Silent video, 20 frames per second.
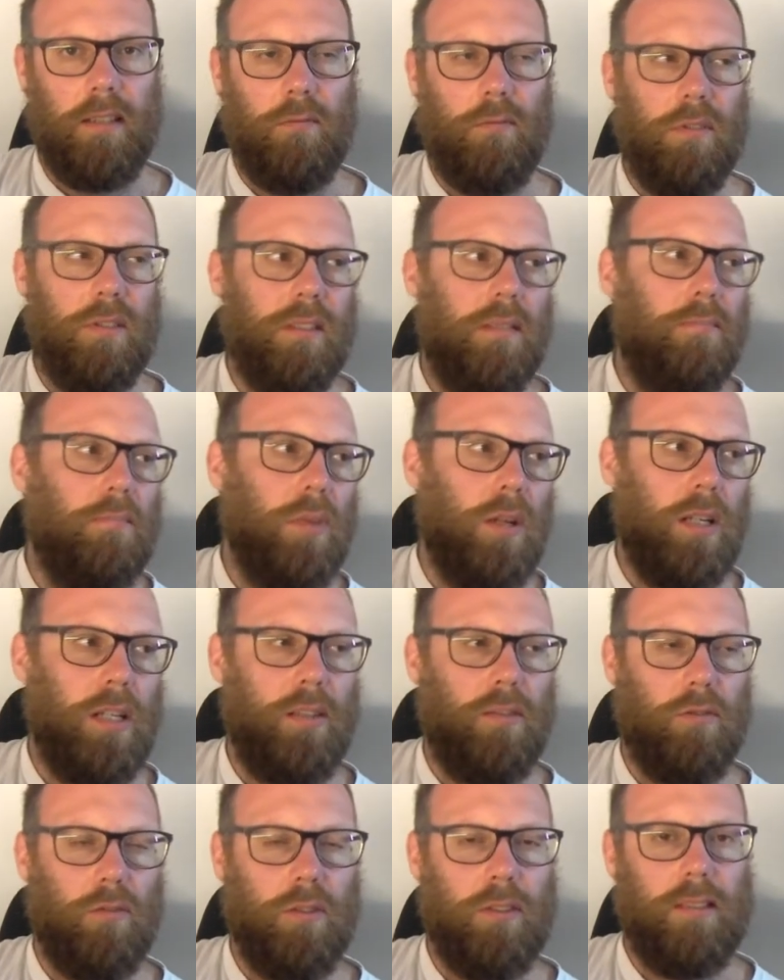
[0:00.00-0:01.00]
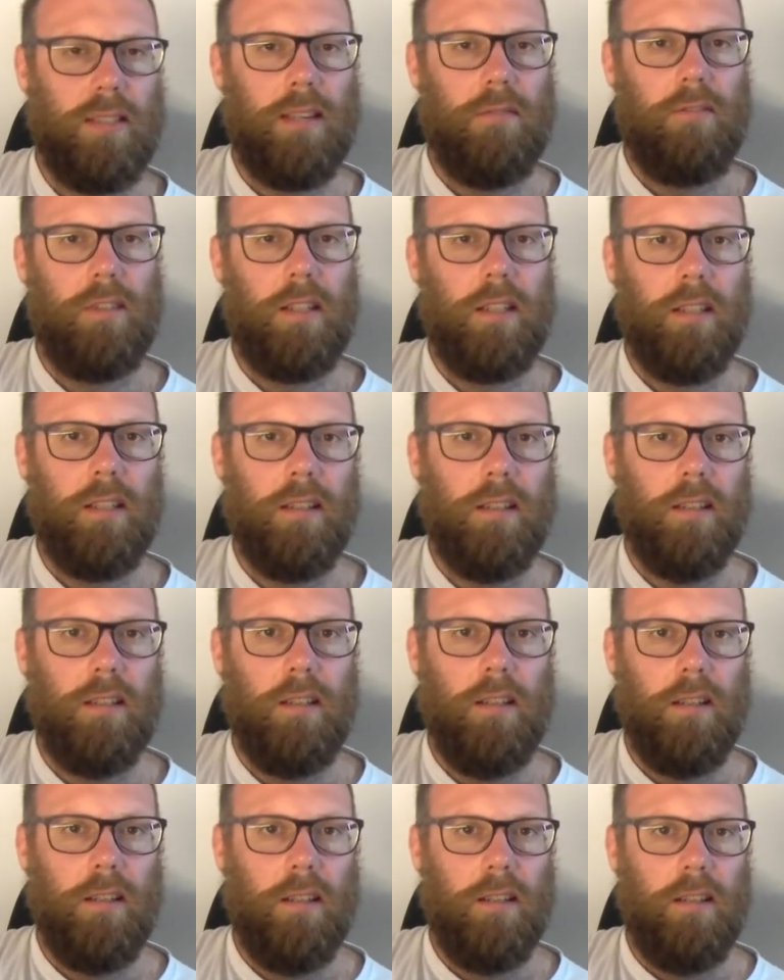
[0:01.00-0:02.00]
What does a minor chord sound like?
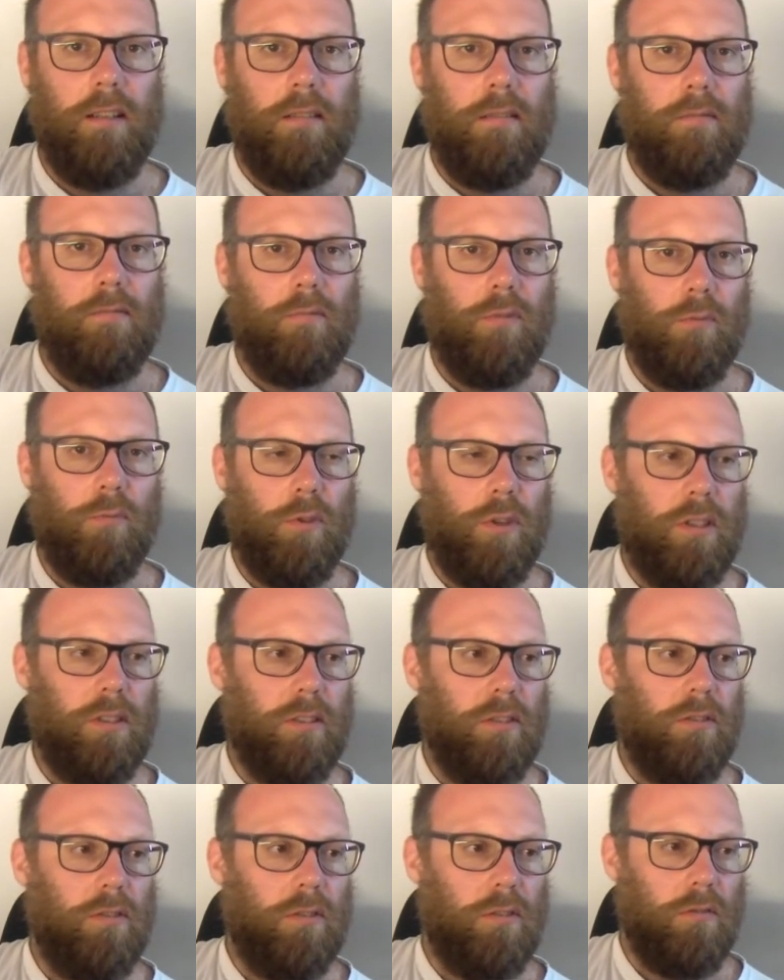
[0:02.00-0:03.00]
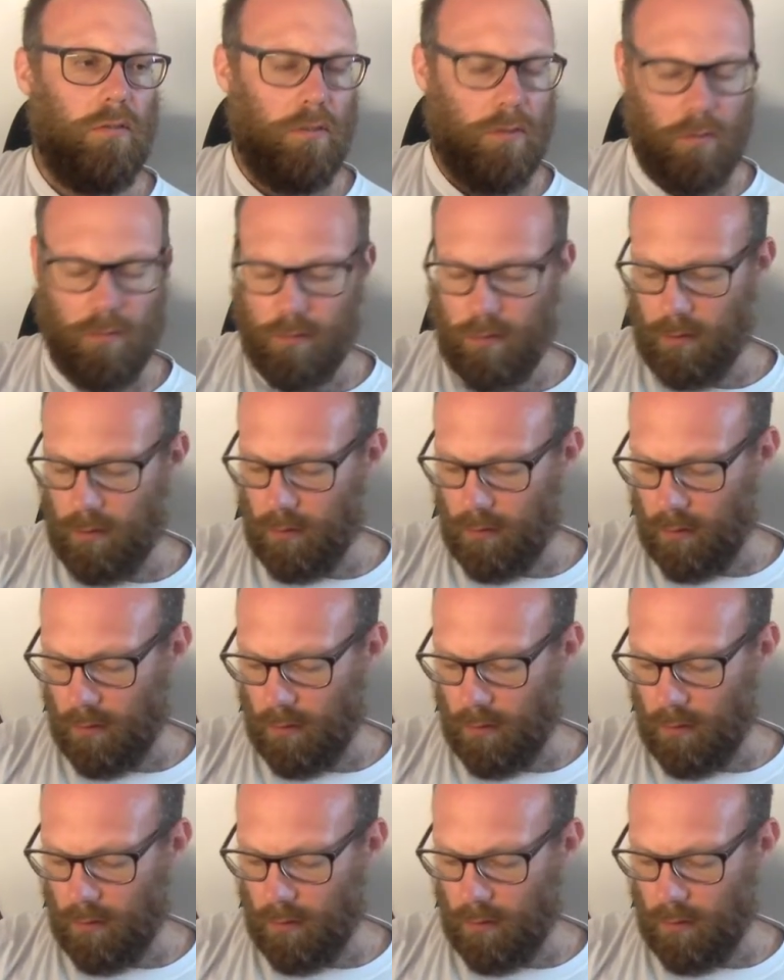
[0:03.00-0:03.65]
What words could you use?